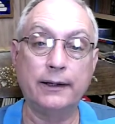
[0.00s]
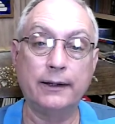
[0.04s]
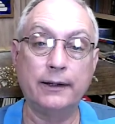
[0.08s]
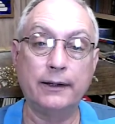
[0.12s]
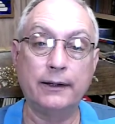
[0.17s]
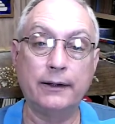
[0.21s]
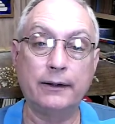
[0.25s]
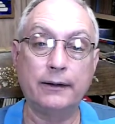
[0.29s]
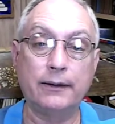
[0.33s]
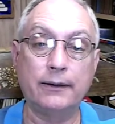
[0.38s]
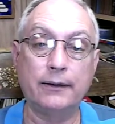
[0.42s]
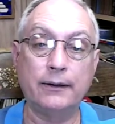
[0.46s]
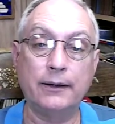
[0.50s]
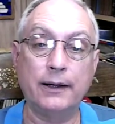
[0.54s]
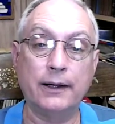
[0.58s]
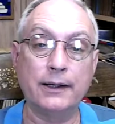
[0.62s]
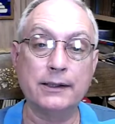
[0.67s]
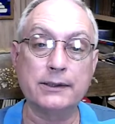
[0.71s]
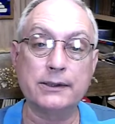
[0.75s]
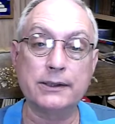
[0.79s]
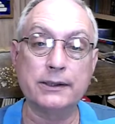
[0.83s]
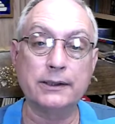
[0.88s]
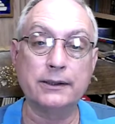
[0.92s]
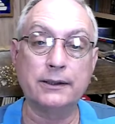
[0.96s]
doesn't,
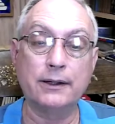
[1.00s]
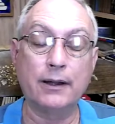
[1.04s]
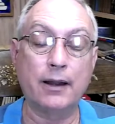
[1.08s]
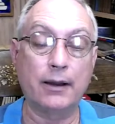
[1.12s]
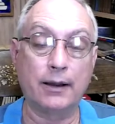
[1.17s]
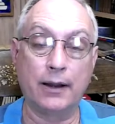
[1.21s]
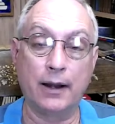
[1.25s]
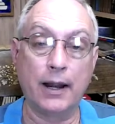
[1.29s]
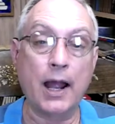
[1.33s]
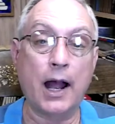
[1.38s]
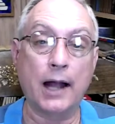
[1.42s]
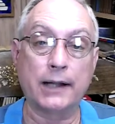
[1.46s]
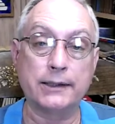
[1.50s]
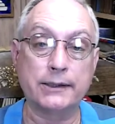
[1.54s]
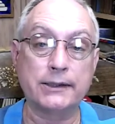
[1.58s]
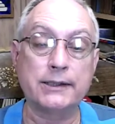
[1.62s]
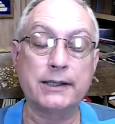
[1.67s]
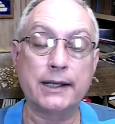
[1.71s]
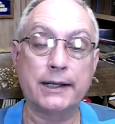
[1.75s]
God says we